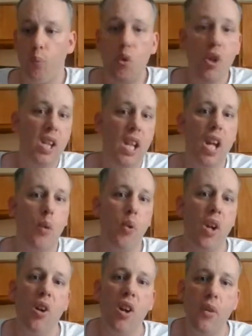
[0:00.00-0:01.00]
really kind of
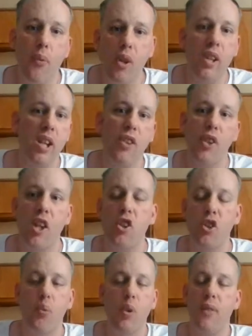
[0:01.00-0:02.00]
weird. It really is. That's
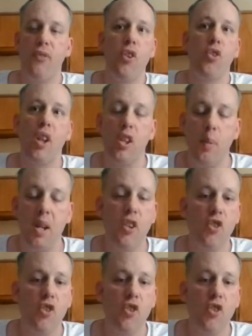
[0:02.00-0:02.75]
just what it feels like to me.